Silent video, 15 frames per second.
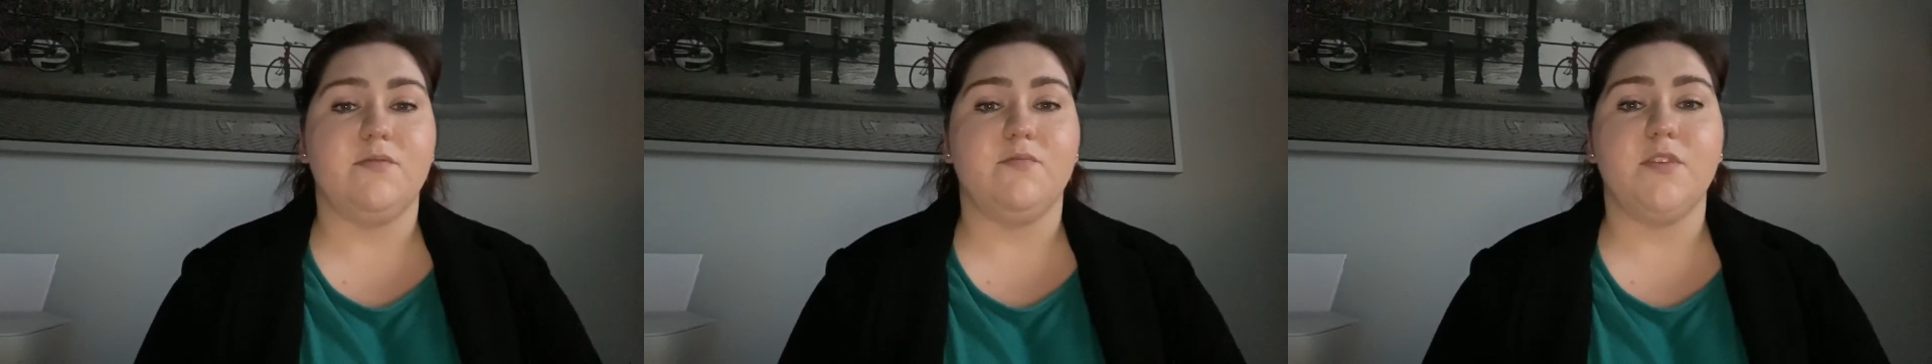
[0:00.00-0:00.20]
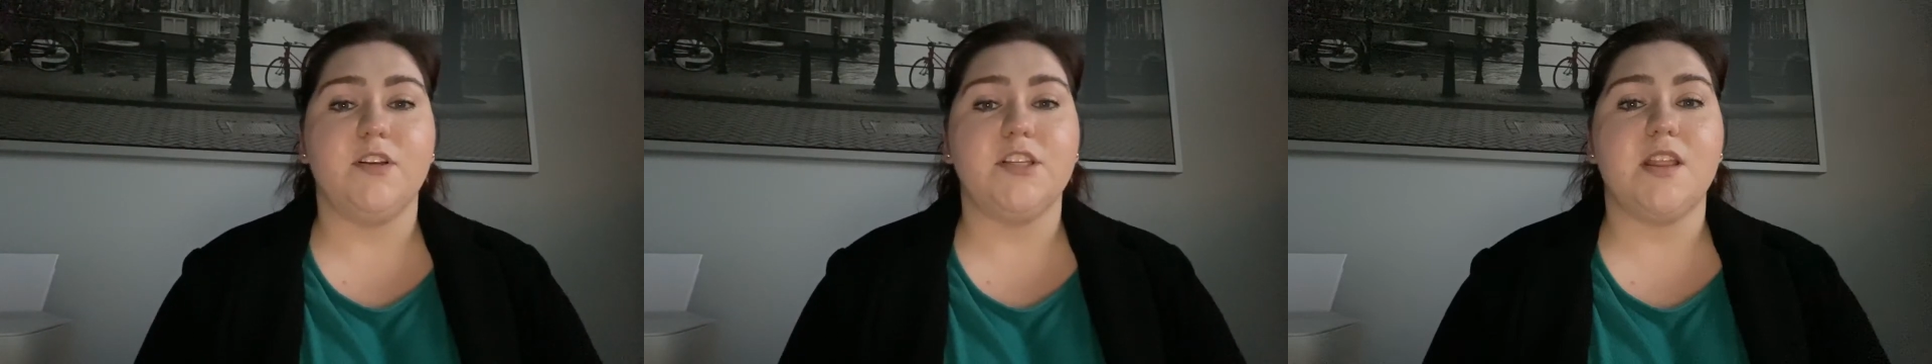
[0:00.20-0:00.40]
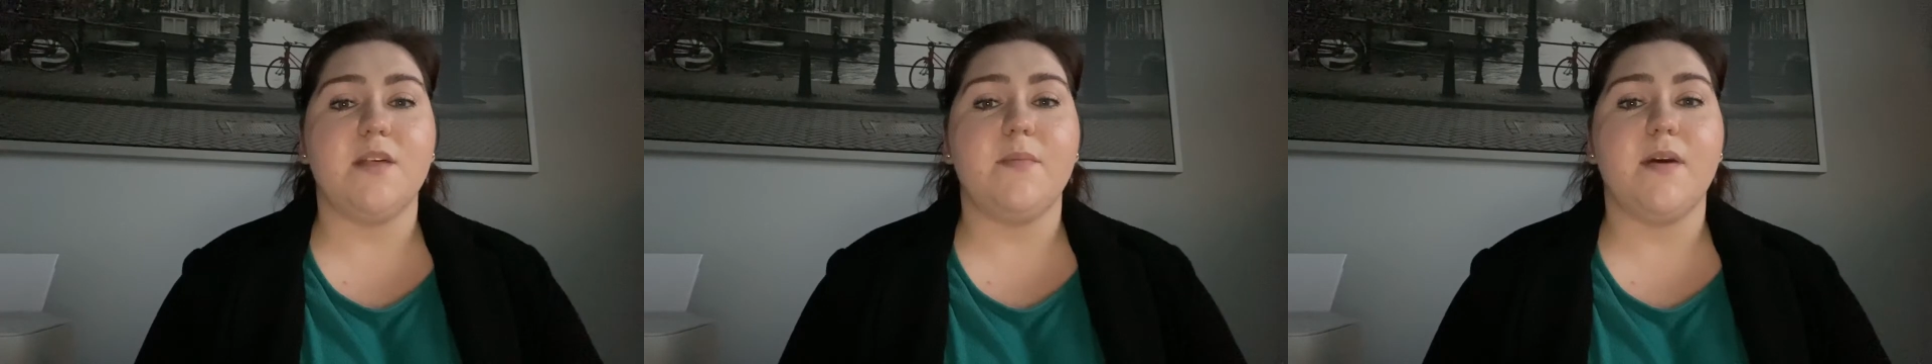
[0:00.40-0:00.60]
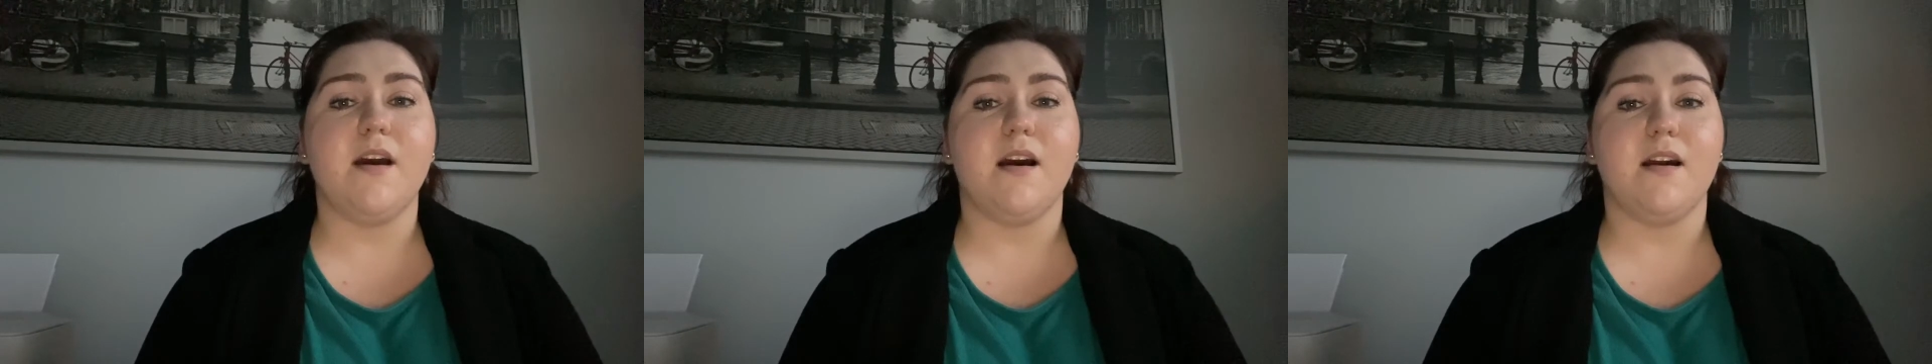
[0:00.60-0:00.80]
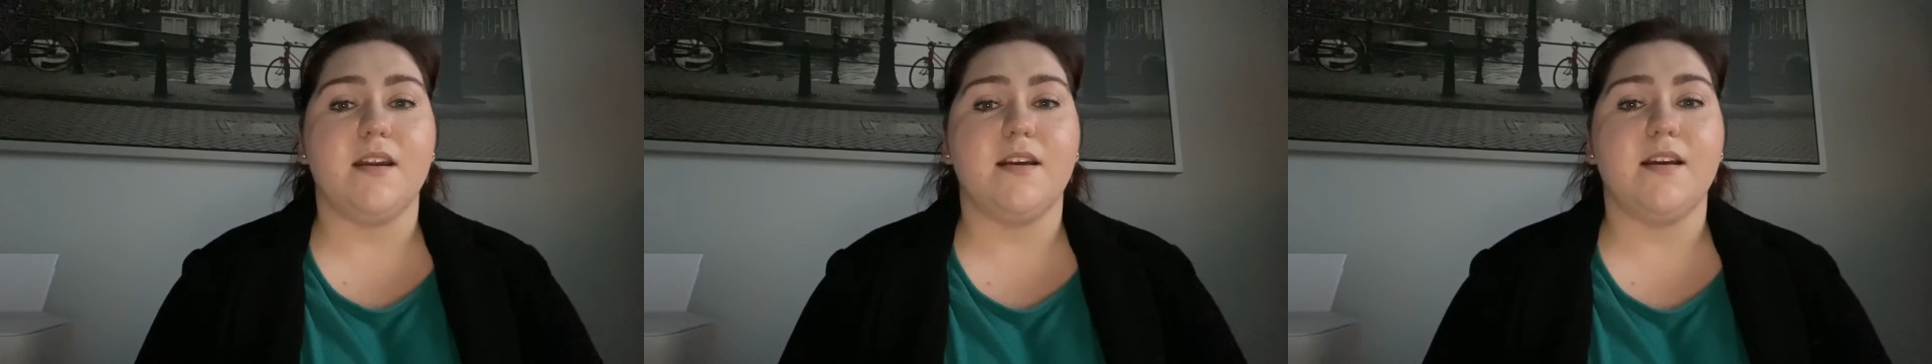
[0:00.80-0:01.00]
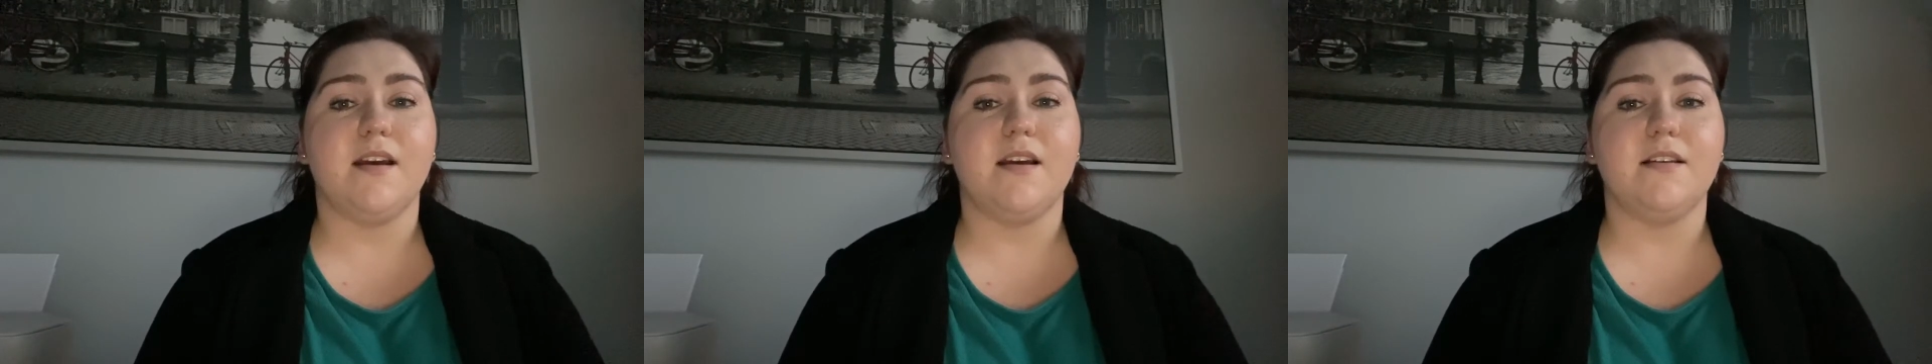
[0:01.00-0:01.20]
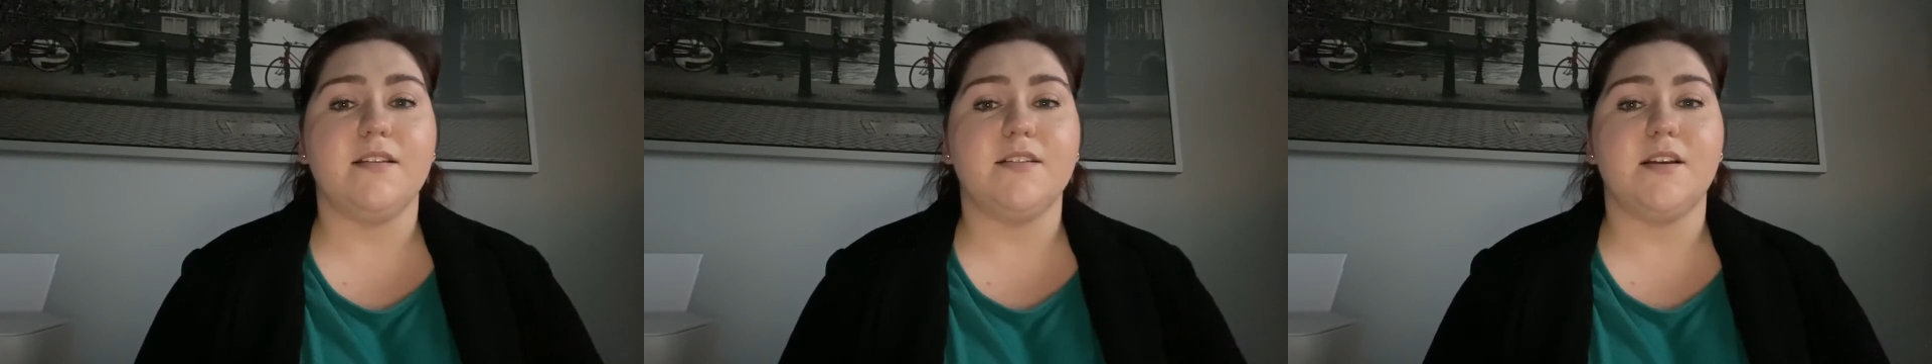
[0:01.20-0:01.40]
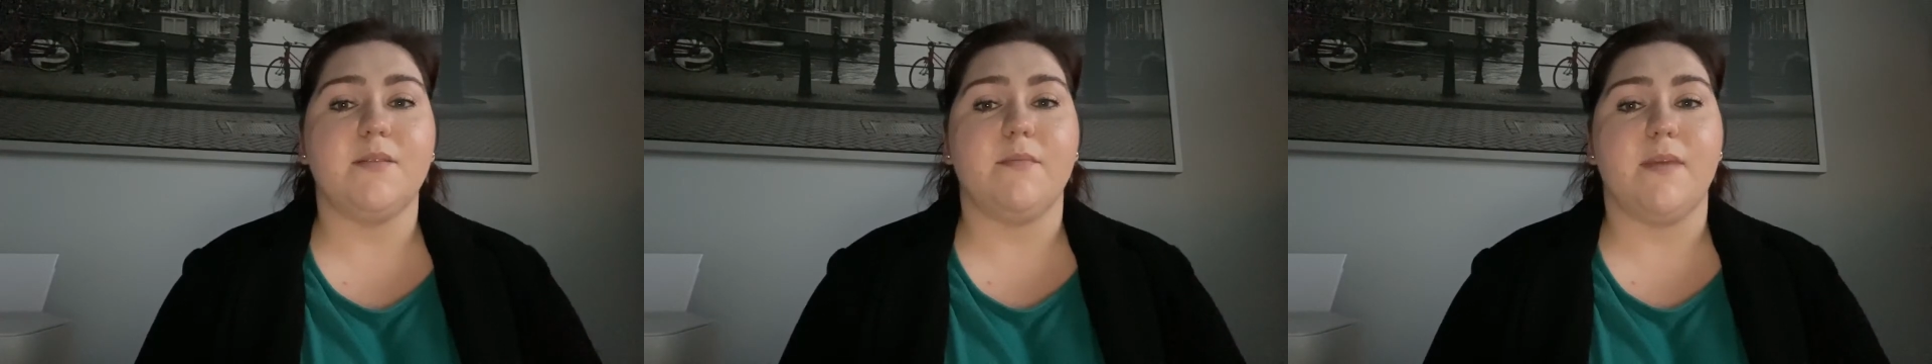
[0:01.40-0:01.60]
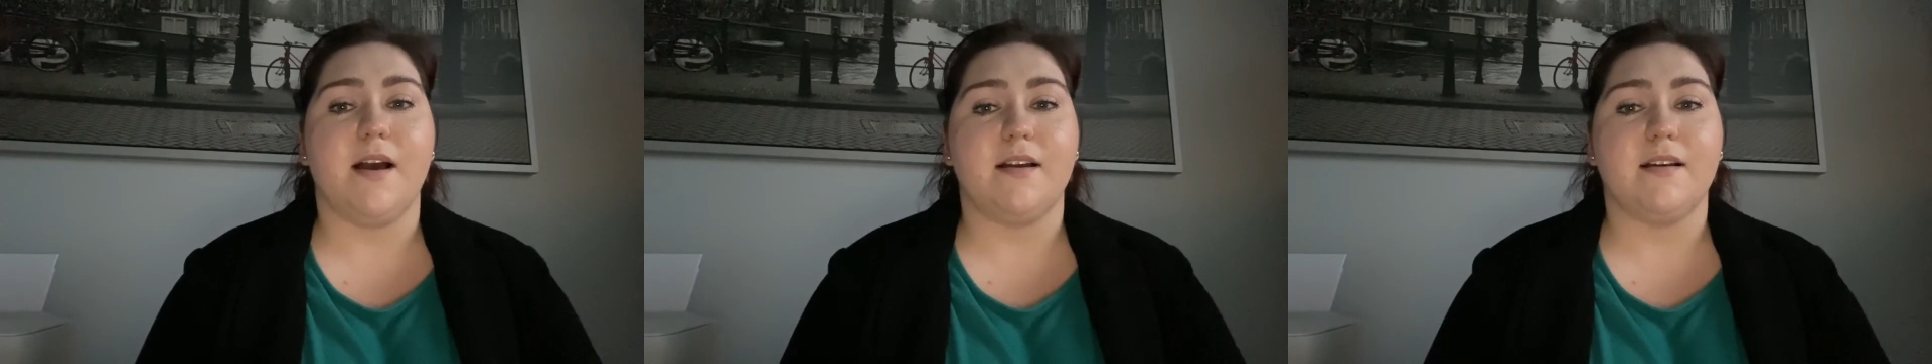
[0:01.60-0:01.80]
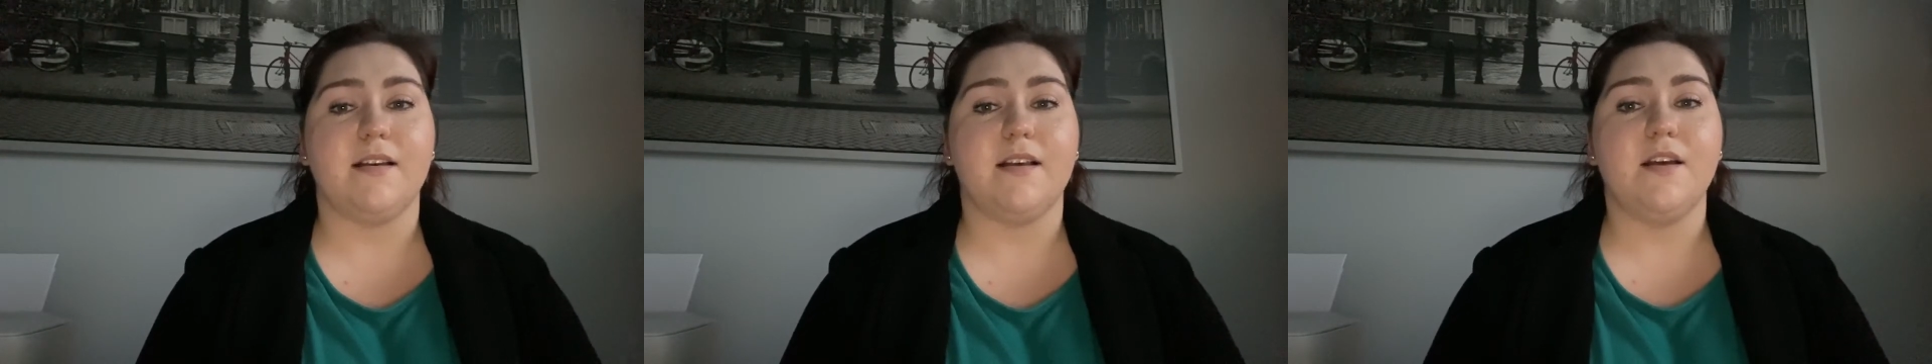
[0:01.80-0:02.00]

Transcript: wish them a Hanukkah Shamach,